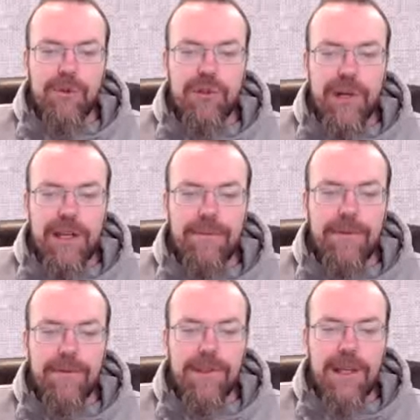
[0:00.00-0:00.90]
triumph
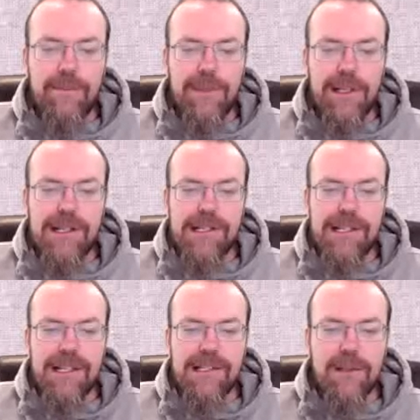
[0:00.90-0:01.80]
over them because
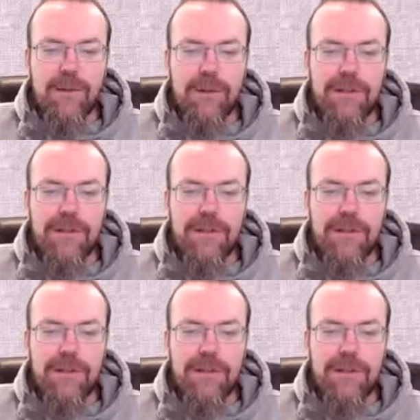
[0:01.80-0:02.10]
he is the Lord